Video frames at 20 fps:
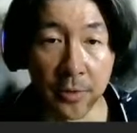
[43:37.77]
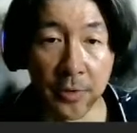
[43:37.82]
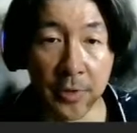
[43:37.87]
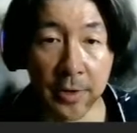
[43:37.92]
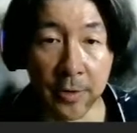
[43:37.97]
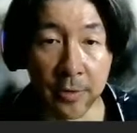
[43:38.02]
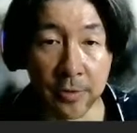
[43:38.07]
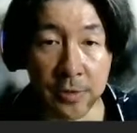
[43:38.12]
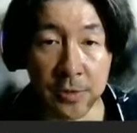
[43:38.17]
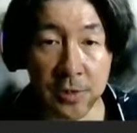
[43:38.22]

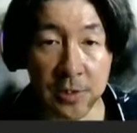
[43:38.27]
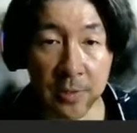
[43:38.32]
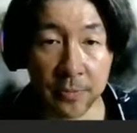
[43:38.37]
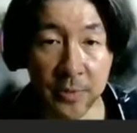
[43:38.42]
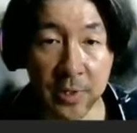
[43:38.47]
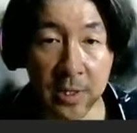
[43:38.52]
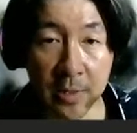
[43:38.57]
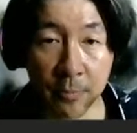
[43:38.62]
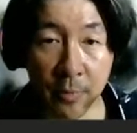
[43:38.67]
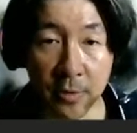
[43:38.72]
There's
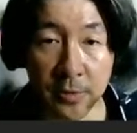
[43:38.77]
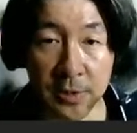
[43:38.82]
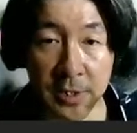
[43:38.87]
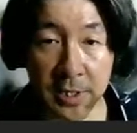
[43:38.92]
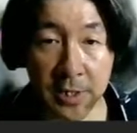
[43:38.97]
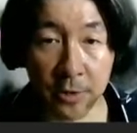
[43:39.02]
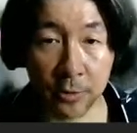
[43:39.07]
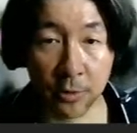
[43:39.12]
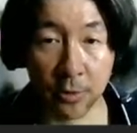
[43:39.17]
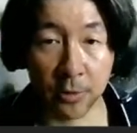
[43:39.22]
something
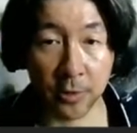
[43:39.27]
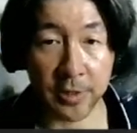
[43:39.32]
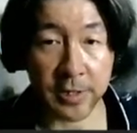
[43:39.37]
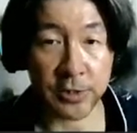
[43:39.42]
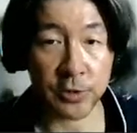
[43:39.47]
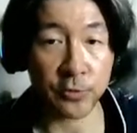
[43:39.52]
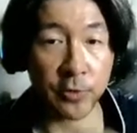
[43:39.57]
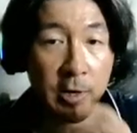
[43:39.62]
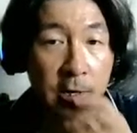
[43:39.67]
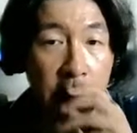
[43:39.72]
particularly
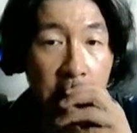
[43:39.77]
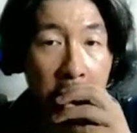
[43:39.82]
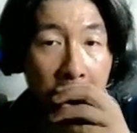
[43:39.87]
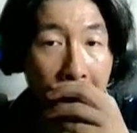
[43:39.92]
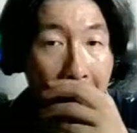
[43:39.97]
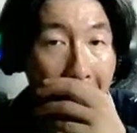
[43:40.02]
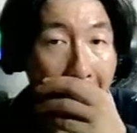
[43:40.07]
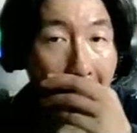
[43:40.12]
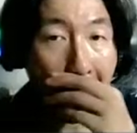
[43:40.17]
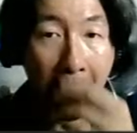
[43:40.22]

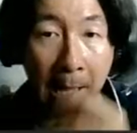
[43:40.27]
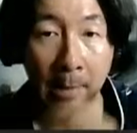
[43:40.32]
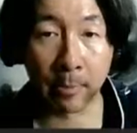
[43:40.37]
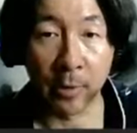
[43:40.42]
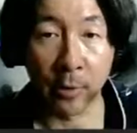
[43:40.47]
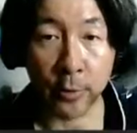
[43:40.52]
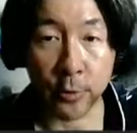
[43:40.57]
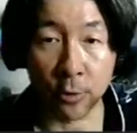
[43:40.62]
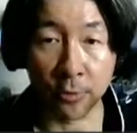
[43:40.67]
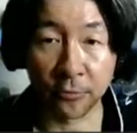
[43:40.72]
striking
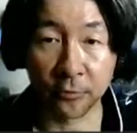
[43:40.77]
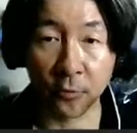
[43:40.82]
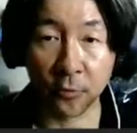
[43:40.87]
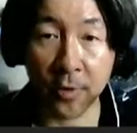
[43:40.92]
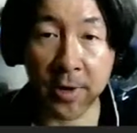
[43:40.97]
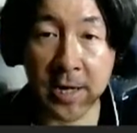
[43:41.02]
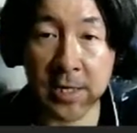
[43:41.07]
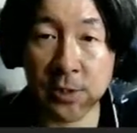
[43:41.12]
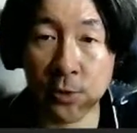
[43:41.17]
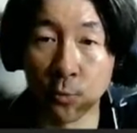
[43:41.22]
about your
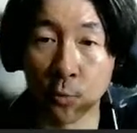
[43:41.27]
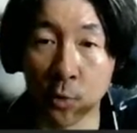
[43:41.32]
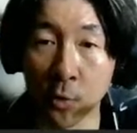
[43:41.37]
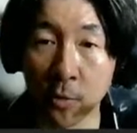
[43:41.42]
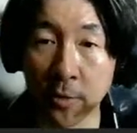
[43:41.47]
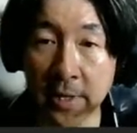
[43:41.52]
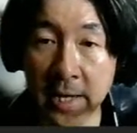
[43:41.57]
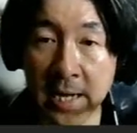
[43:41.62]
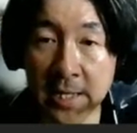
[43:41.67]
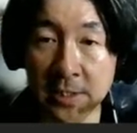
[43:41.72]
phrase,
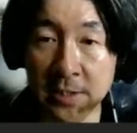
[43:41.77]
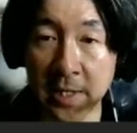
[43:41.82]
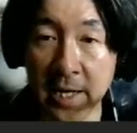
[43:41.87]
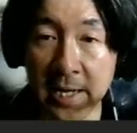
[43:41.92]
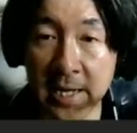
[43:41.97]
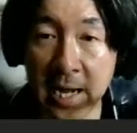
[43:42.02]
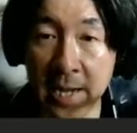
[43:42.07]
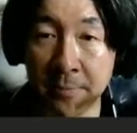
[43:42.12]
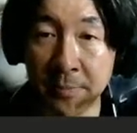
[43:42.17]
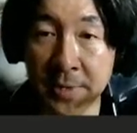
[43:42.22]
quote,
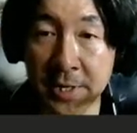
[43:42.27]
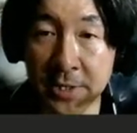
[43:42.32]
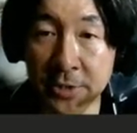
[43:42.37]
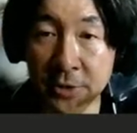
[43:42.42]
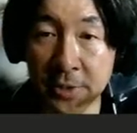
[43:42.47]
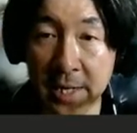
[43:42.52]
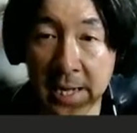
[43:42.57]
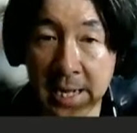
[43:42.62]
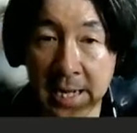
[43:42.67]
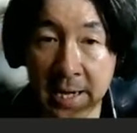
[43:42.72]

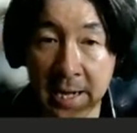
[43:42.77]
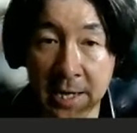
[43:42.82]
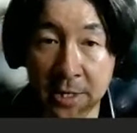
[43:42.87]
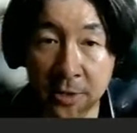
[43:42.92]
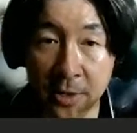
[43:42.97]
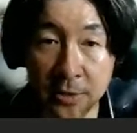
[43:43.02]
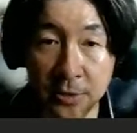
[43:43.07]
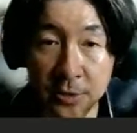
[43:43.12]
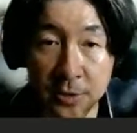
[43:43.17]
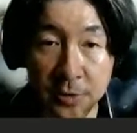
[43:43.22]
anti-amnesia AI
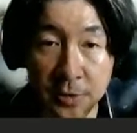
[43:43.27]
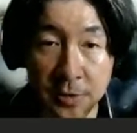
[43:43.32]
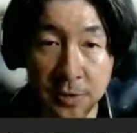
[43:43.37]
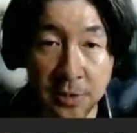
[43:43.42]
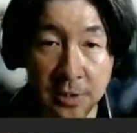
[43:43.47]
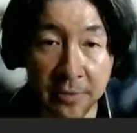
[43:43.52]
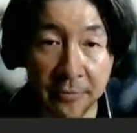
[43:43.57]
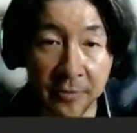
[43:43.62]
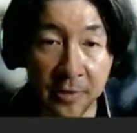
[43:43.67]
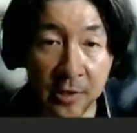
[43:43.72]

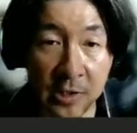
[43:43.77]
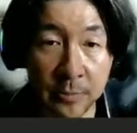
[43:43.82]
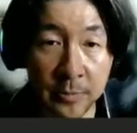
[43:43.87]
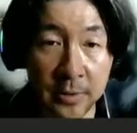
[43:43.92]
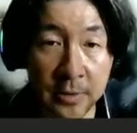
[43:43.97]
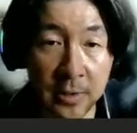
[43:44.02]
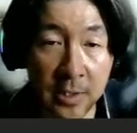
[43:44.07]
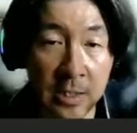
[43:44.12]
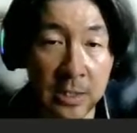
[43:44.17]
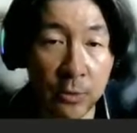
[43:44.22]
consciousness
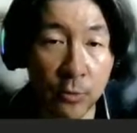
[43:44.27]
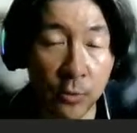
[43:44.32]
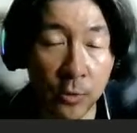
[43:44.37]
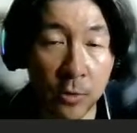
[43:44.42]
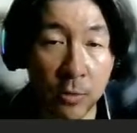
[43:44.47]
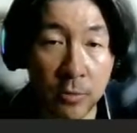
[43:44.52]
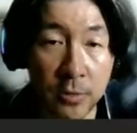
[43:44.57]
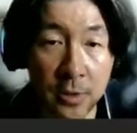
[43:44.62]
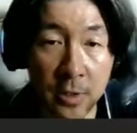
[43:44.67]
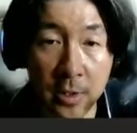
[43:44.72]
development,
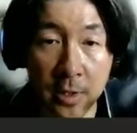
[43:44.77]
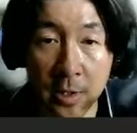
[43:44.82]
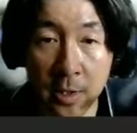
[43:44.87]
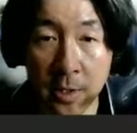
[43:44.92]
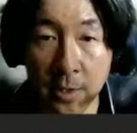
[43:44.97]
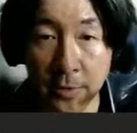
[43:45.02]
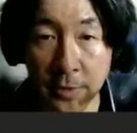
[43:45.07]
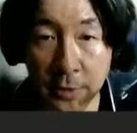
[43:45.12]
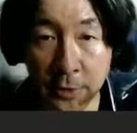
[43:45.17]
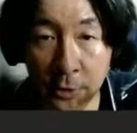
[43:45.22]
unquote.
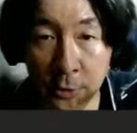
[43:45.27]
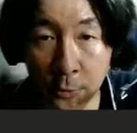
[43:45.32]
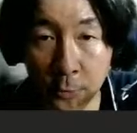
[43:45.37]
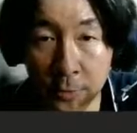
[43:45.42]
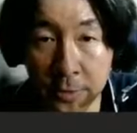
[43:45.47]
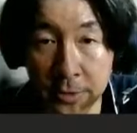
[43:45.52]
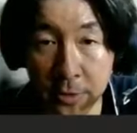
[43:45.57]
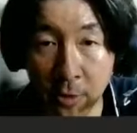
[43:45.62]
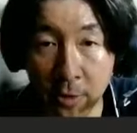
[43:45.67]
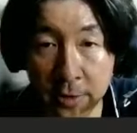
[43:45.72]
The
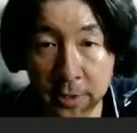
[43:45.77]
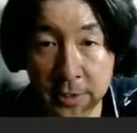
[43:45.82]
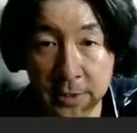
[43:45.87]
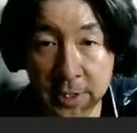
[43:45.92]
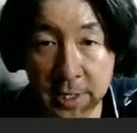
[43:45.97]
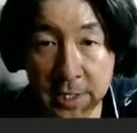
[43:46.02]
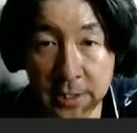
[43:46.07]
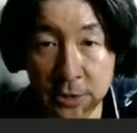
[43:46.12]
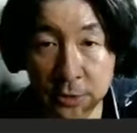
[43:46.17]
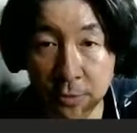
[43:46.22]
current
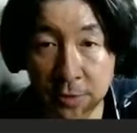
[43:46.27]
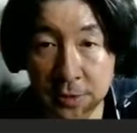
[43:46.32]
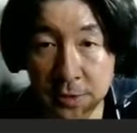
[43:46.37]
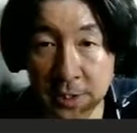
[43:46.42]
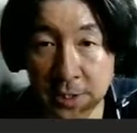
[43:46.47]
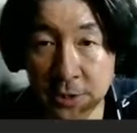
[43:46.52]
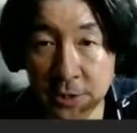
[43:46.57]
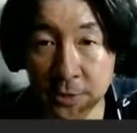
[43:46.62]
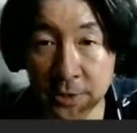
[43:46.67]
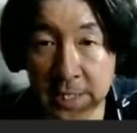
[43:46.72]
architecture
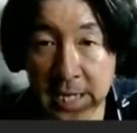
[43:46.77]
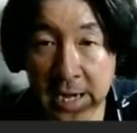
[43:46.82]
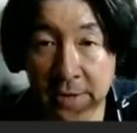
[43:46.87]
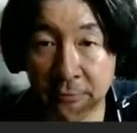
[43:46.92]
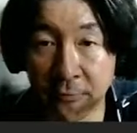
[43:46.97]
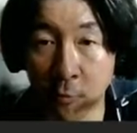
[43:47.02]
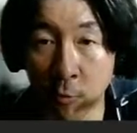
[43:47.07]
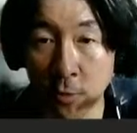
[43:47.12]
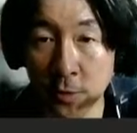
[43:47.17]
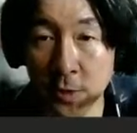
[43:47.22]
essentially
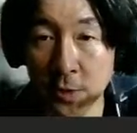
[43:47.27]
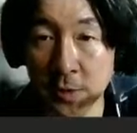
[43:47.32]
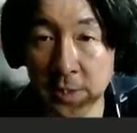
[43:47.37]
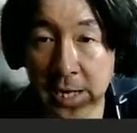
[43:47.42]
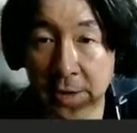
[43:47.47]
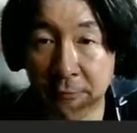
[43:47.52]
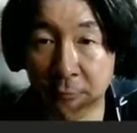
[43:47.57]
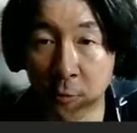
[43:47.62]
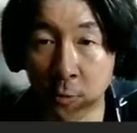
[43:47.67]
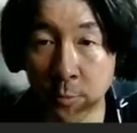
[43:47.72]
enforces
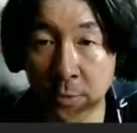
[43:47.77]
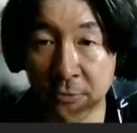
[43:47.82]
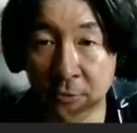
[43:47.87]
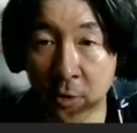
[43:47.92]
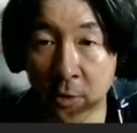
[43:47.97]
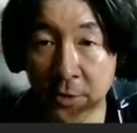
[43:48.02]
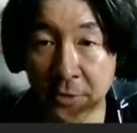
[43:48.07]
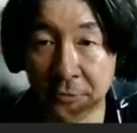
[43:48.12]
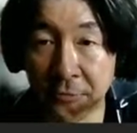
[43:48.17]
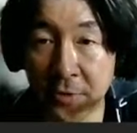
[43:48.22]
a form of
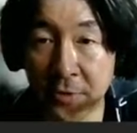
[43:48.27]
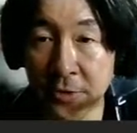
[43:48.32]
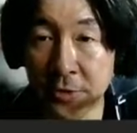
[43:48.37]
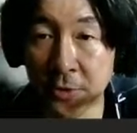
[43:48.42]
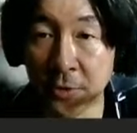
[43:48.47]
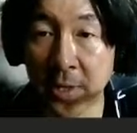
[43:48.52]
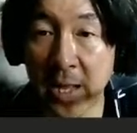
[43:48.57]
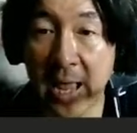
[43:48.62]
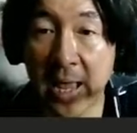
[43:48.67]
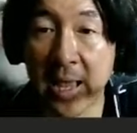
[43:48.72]

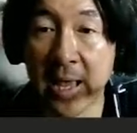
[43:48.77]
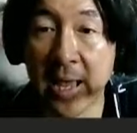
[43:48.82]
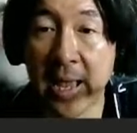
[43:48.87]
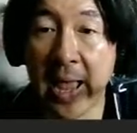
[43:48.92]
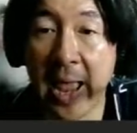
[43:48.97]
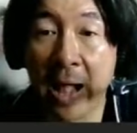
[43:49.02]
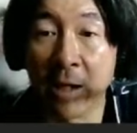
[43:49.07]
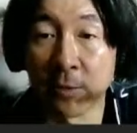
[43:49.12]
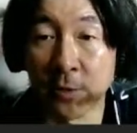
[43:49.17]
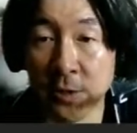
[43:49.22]
artificial
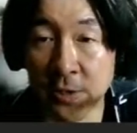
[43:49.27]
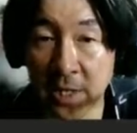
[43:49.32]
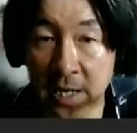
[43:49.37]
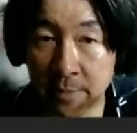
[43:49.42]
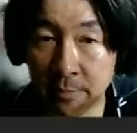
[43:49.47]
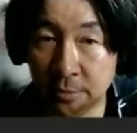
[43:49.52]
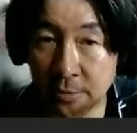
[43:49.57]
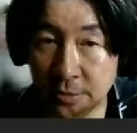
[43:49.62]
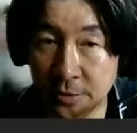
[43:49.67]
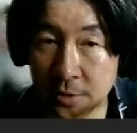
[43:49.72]

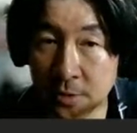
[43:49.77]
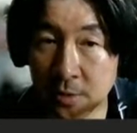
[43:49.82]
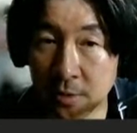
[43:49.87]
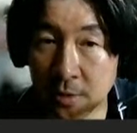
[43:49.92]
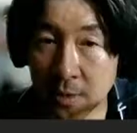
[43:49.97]
Alzheimer's.